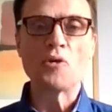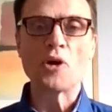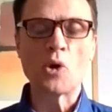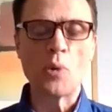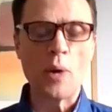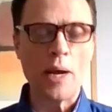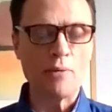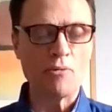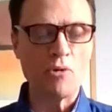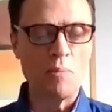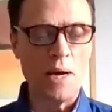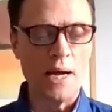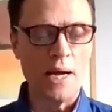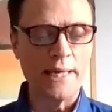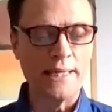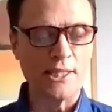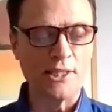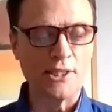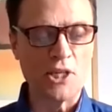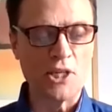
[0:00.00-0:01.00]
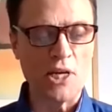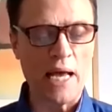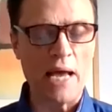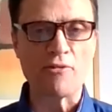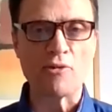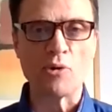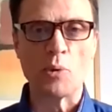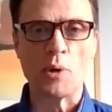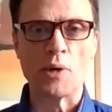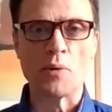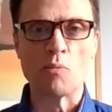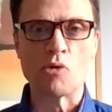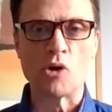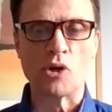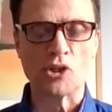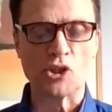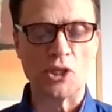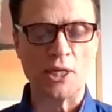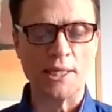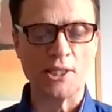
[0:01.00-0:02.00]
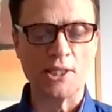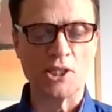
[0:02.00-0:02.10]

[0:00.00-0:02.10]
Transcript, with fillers: a quick reminder to everyone watching